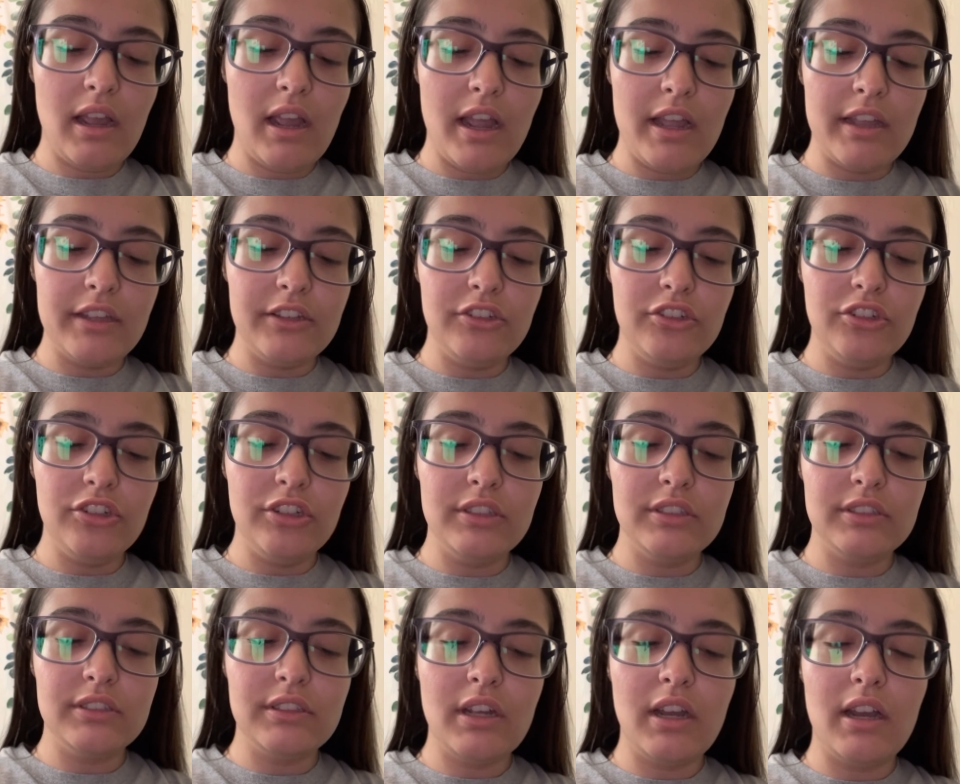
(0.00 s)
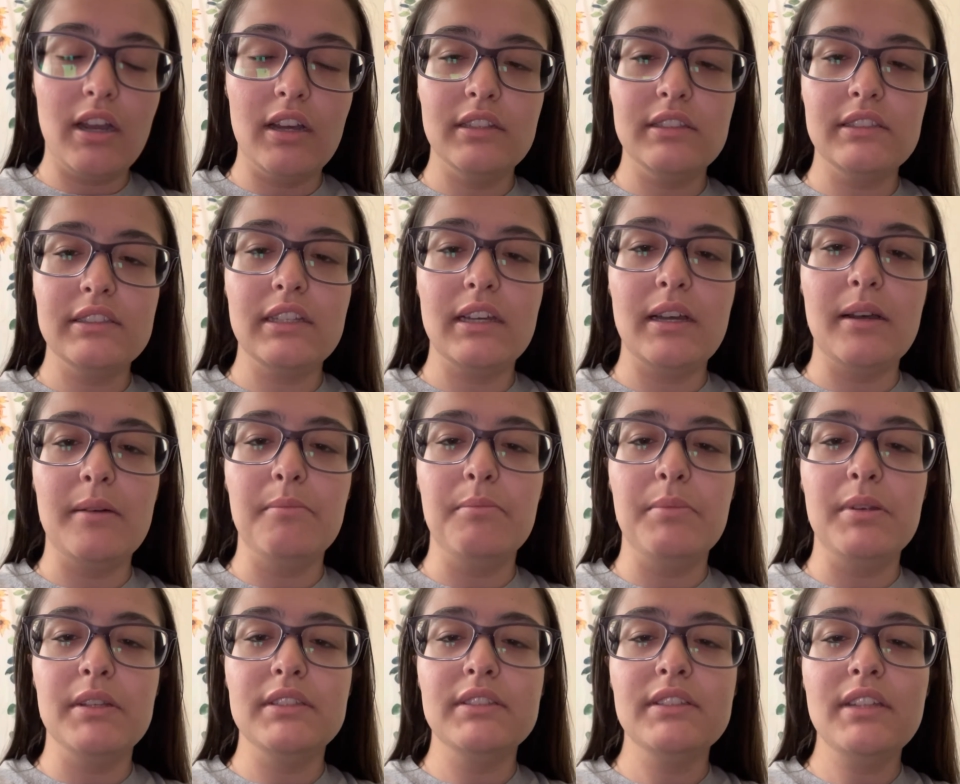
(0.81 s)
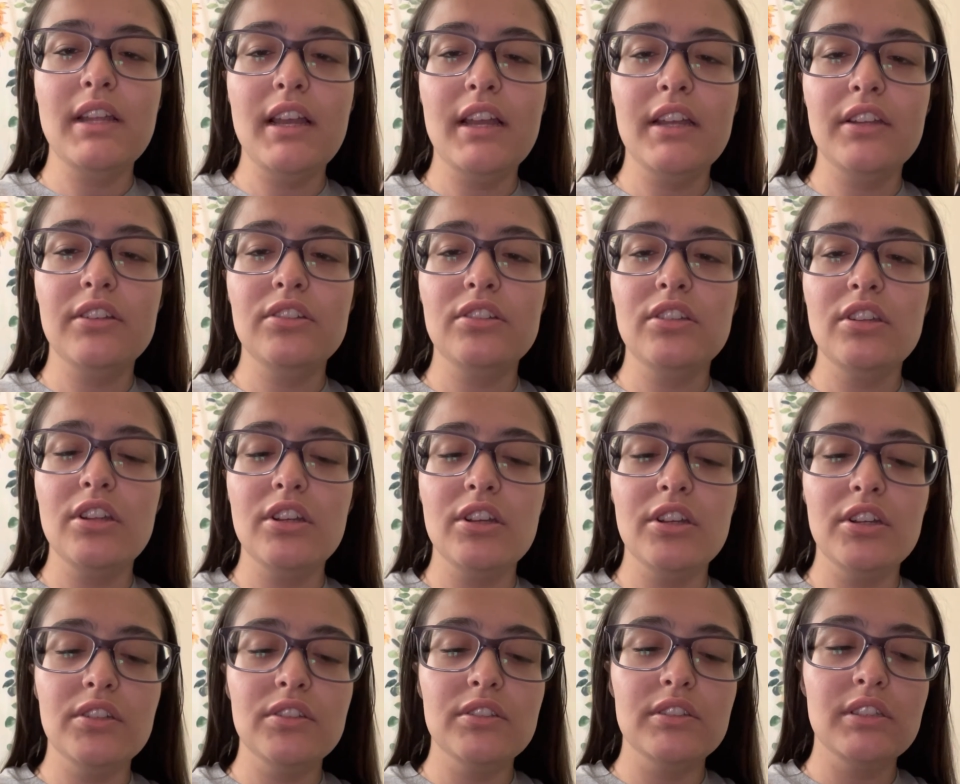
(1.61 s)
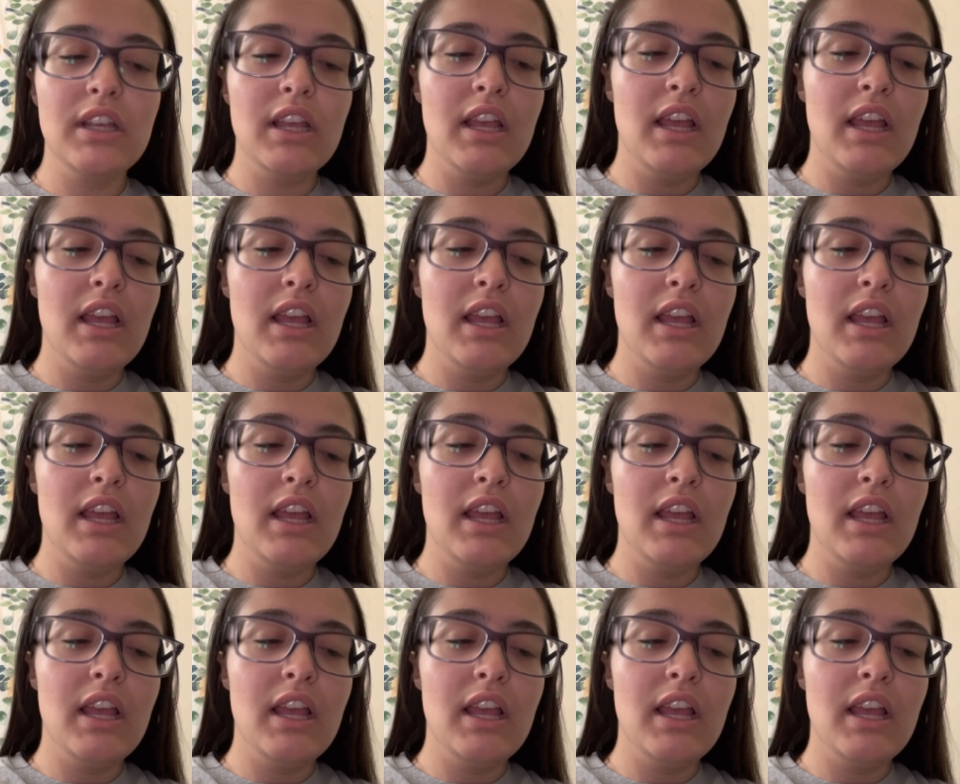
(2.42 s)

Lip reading: I just got some pistachios